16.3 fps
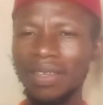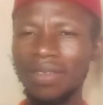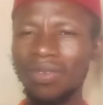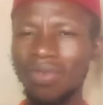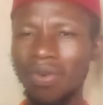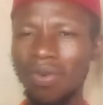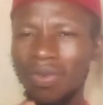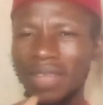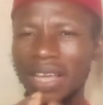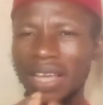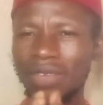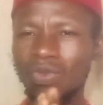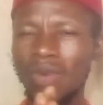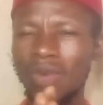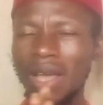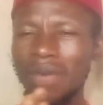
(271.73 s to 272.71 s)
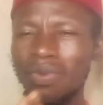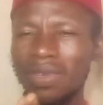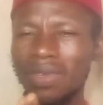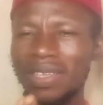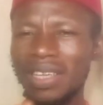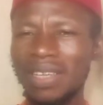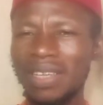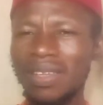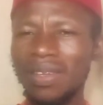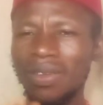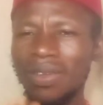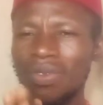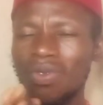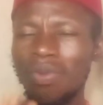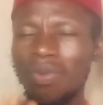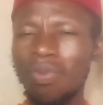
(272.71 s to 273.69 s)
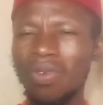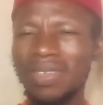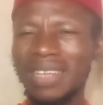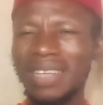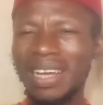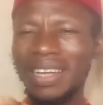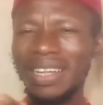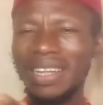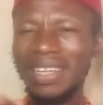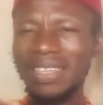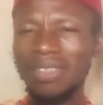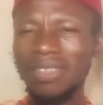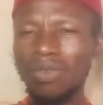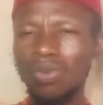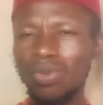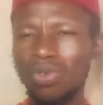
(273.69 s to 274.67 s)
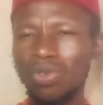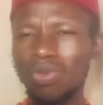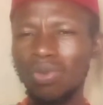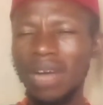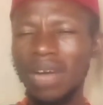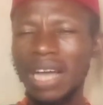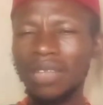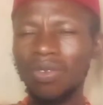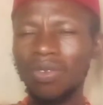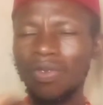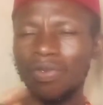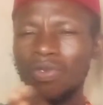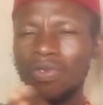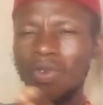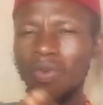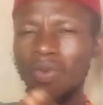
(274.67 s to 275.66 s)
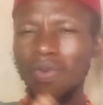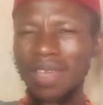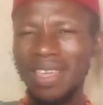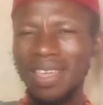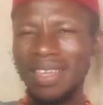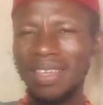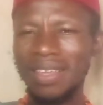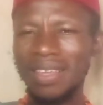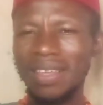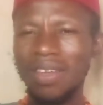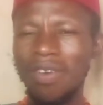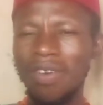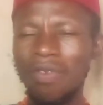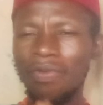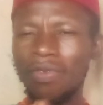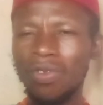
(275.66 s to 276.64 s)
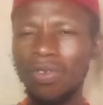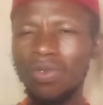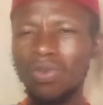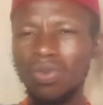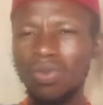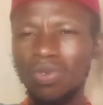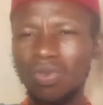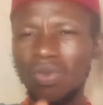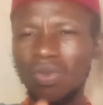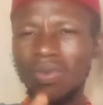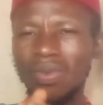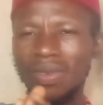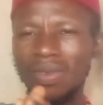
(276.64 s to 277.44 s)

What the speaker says: So that's why we said you must cleanse UChU out of your way for you to